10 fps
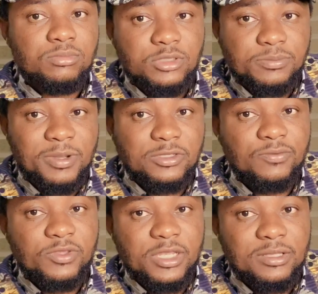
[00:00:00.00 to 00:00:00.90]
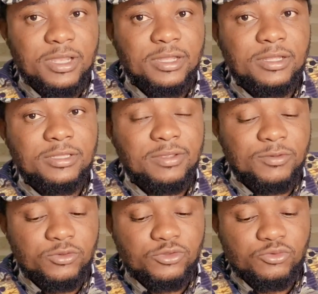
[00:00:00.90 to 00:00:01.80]
he's part of the
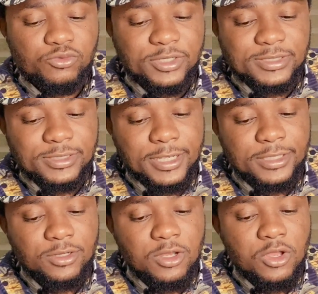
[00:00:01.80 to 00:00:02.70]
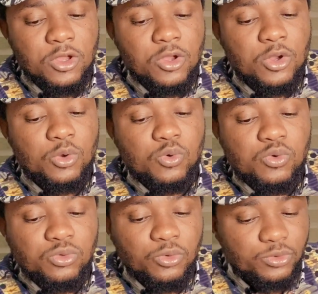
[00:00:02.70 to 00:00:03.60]
Davido's crew, he said,
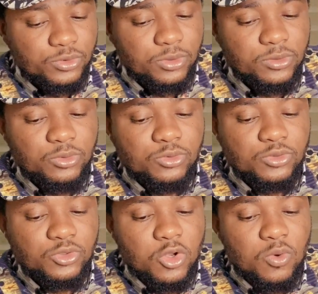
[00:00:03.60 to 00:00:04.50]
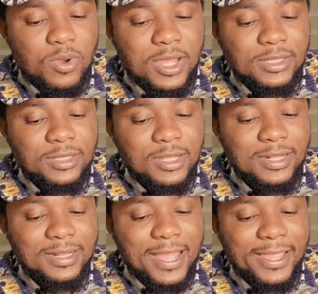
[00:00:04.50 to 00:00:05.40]
kudos to someone
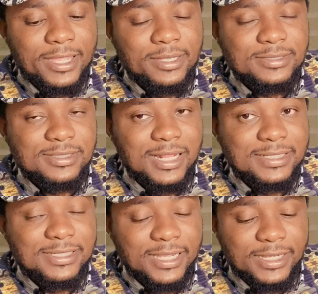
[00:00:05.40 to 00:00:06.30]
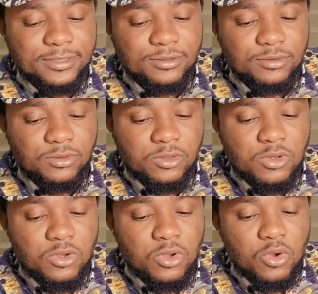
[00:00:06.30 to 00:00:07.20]
like Zlatan,
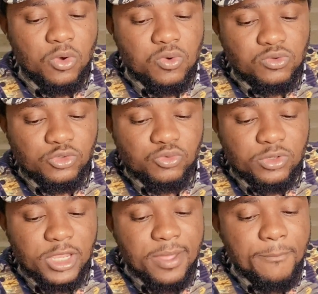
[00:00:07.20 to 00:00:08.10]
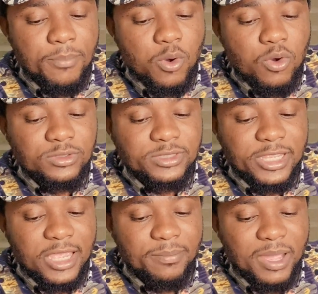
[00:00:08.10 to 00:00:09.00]
who took a bold
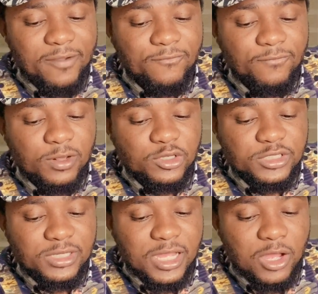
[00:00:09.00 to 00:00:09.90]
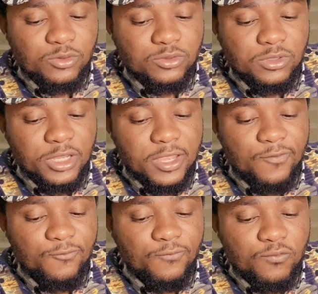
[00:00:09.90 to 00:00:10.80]
step by flushing out a
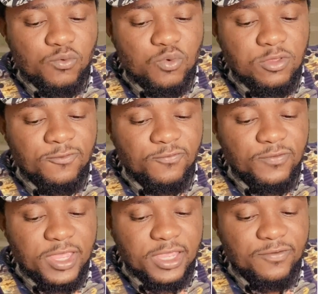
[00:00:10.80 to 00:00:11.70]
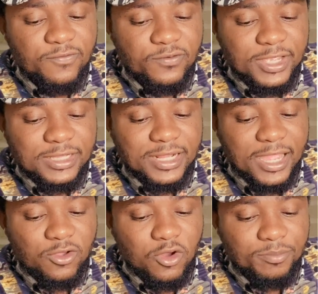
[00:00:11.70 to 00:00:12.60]
food fake friend
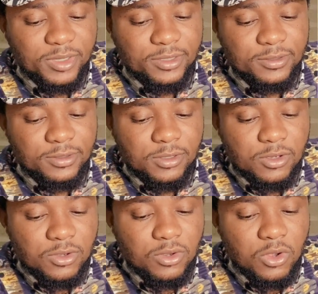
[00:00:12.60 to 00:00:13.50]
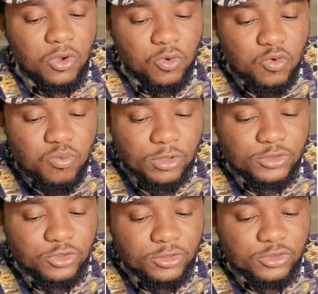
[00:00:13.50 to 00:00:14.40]
like Cuppy, who was
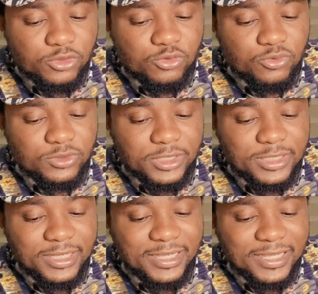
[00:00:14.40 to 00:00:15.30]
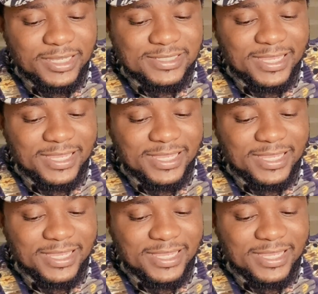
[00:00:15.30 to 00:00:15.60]
just using his